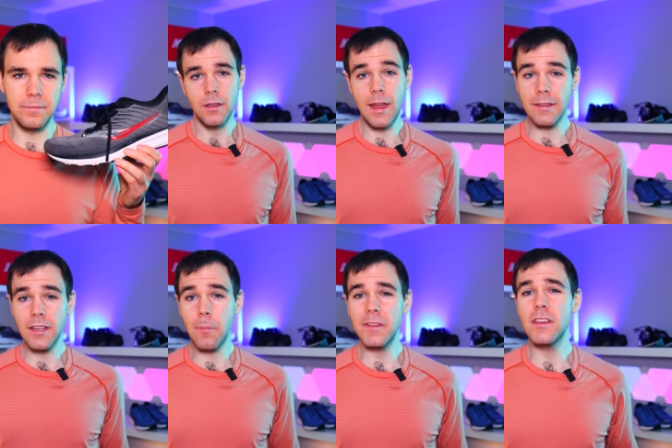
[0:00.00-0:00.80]
Next
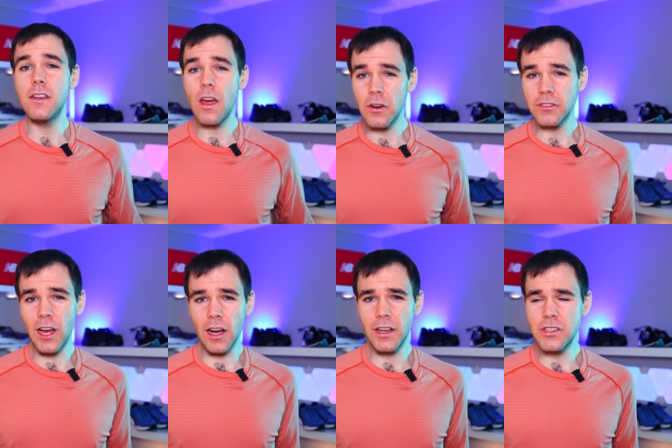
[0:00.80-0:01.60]
up is another
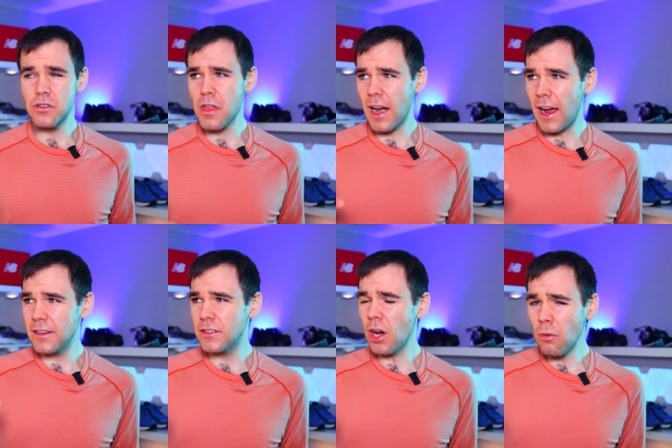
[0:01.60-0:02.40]
Saucony shoe that I
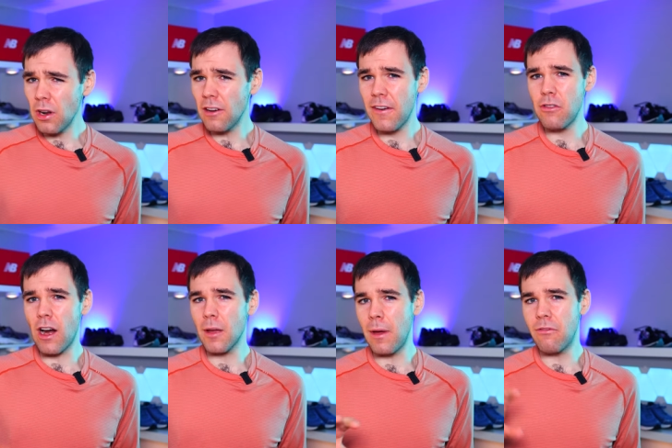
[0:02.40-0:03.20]
don't know if I'd
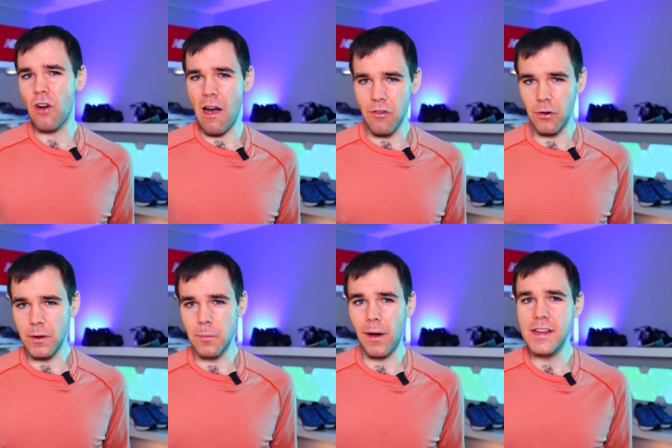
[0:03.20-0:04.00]
recommend for everyone
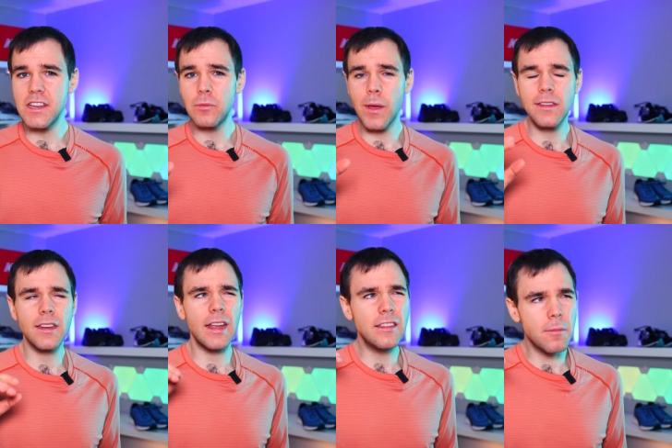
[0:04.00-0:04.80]
to buy just because
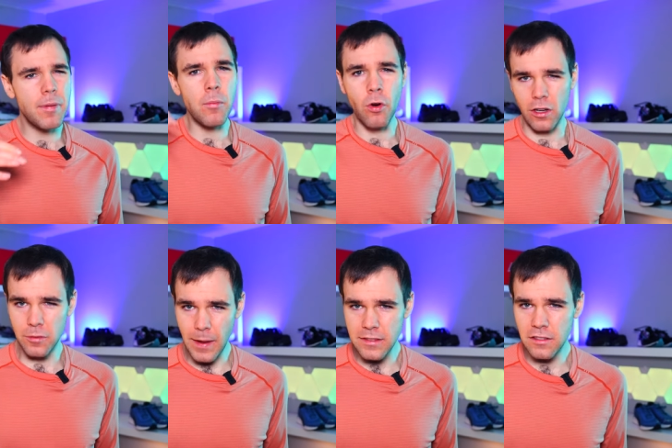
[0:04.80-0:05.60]
it is a bit more
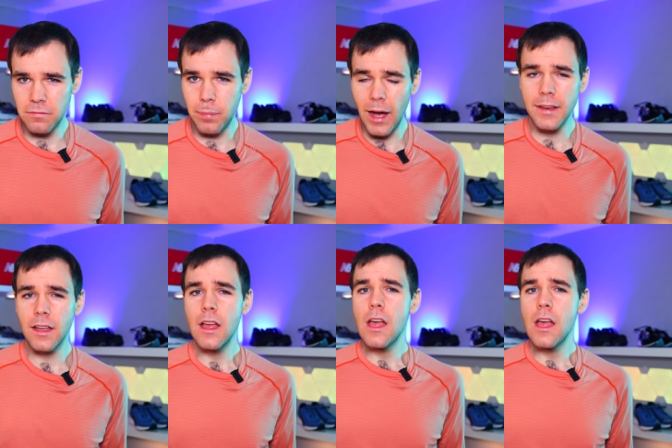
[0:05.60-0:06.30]
expensive, but